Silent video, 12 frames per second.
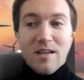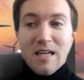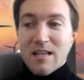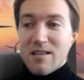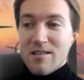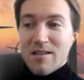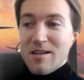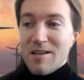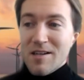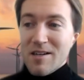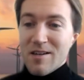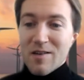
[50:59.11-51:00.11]

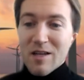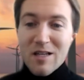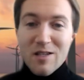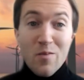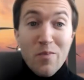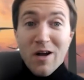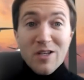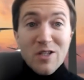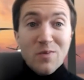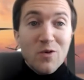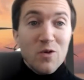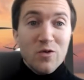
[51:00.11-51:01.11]
It's
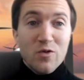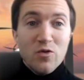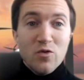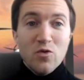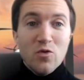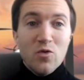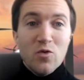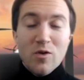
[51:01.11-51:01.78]
impossible to do